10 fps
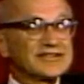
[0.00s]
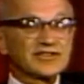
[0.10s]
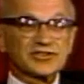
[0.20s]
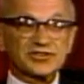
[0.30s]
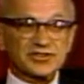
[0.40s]

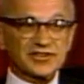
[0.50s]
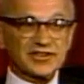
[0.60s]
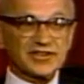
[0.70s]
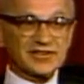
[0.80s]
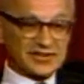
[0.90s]

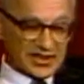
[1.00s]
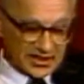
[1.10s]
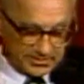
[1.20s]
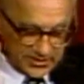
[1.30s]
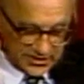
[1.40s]
concerted
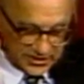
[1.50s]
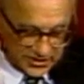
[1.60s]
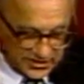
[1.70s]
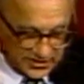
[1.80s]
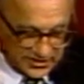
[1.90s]
opposition